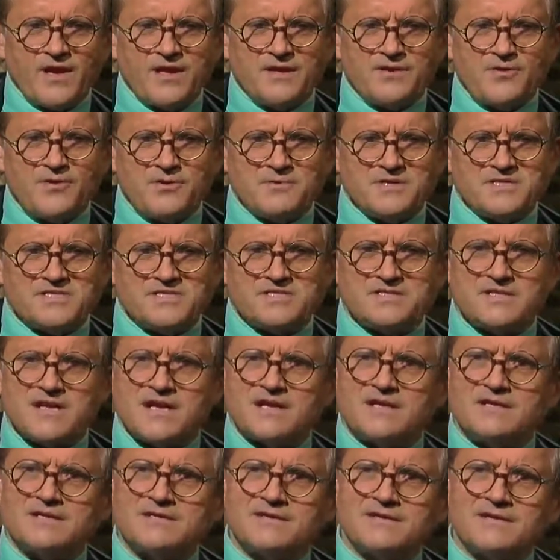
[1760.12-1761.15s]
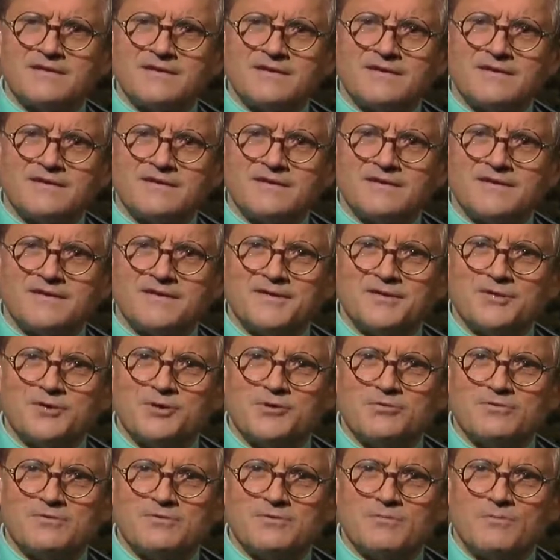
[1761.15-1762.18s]
always said,
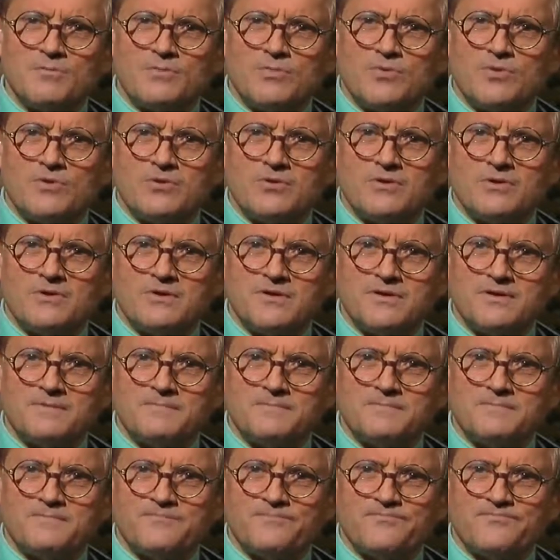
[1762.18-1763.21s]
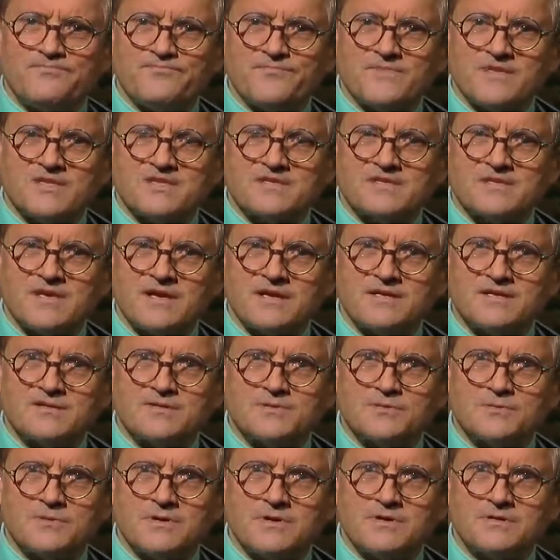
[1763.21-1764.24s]
don't mourn him, he said
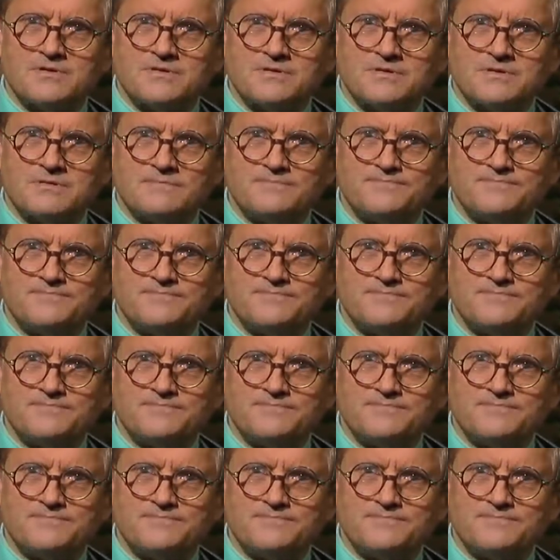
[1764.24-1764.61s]
to us.